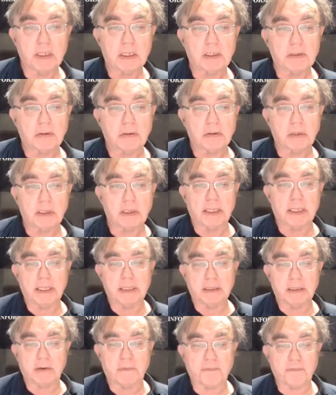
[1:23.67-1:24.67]
So all of
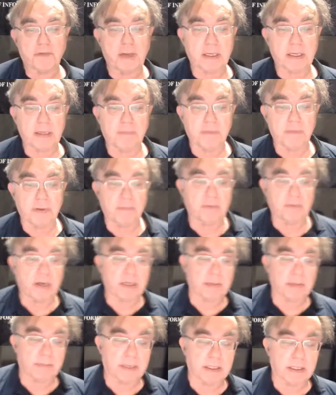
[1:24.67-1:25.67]
these are effectively
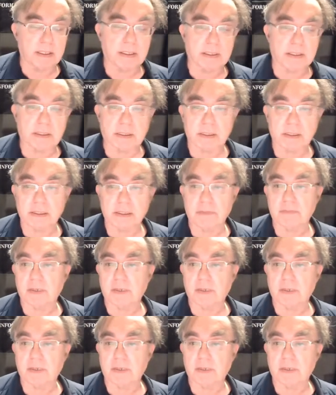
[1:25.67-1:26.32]
recommendations.